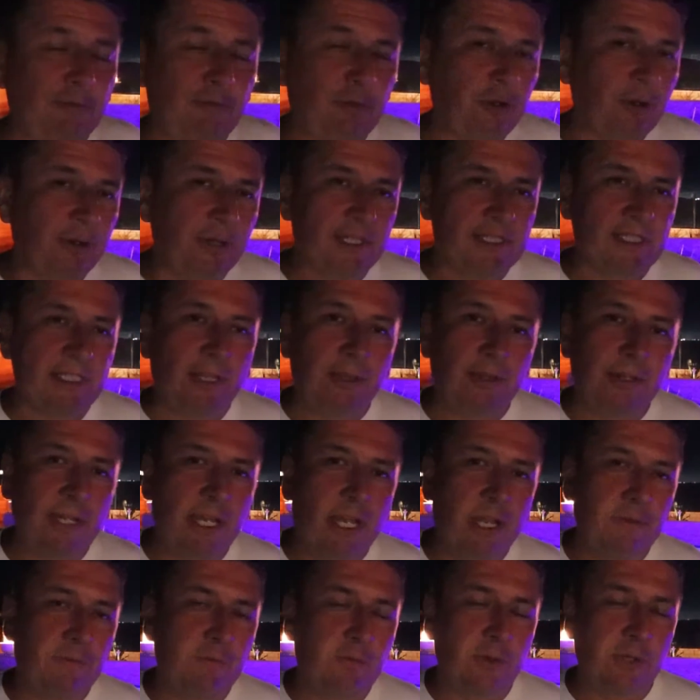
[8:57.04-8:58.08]
if you're in the Southern
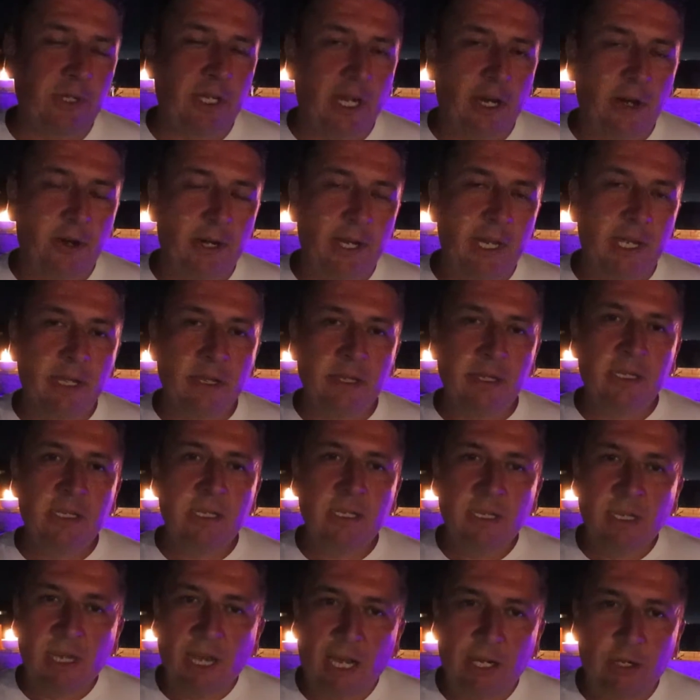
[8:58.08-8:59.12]
California area,
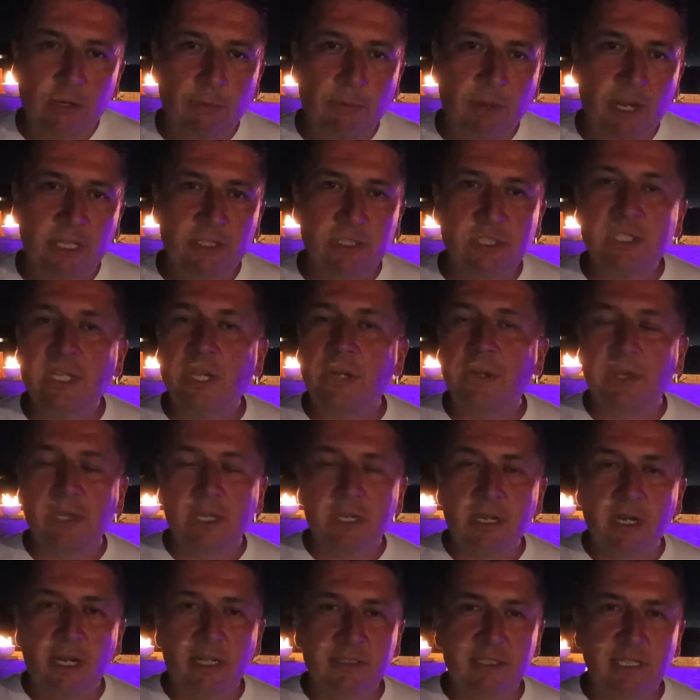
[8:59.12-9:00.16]
I don't mind sharing the
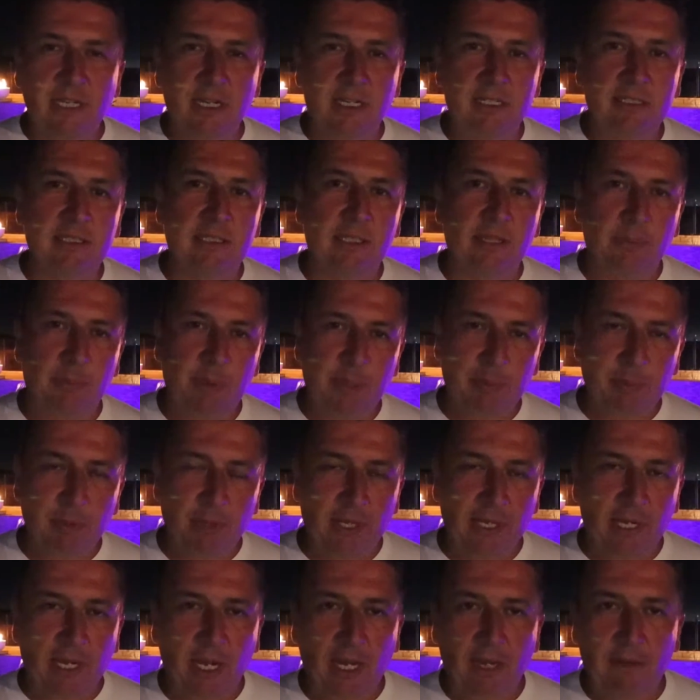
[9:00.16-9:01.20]
contacts and the people
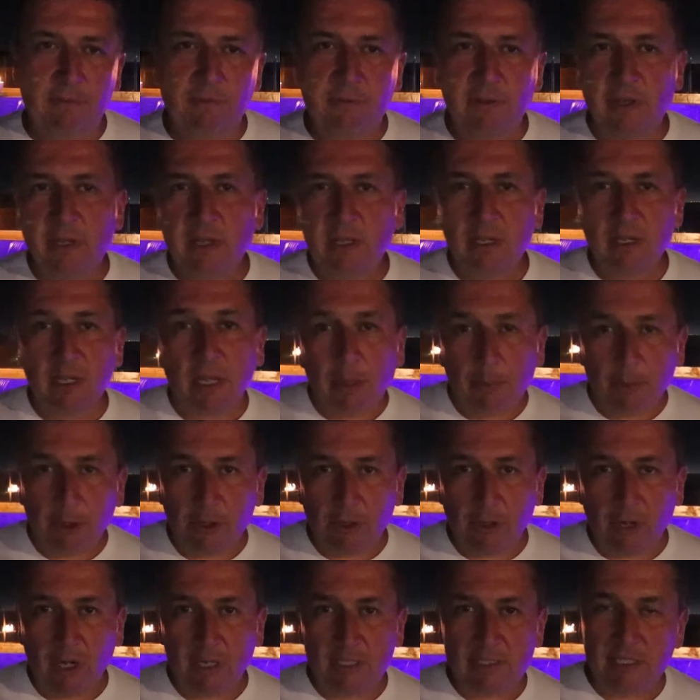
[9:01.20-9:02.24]
that I've come
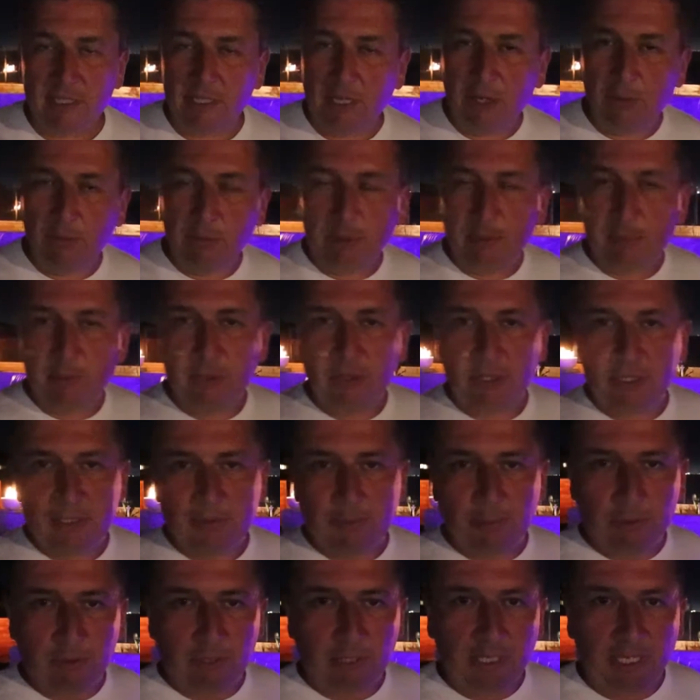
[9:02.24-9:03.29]
across that helped me put this
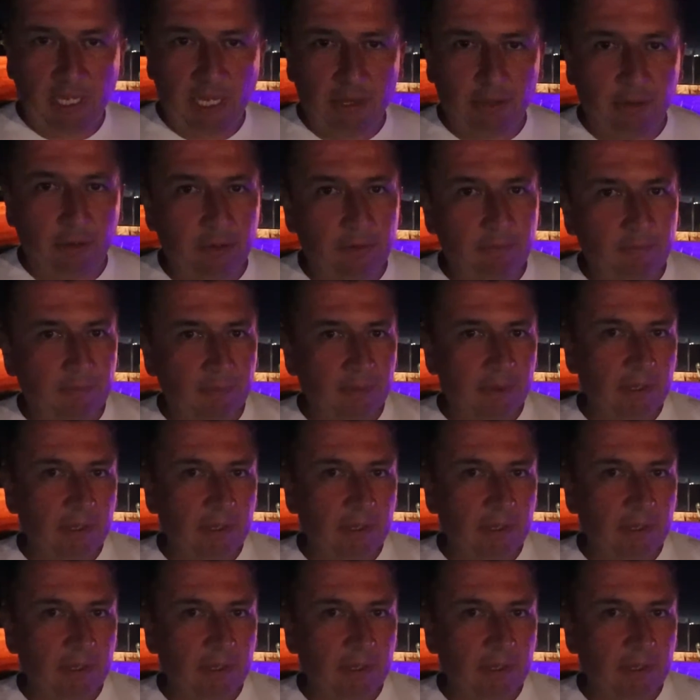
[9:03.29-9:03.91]
pool together.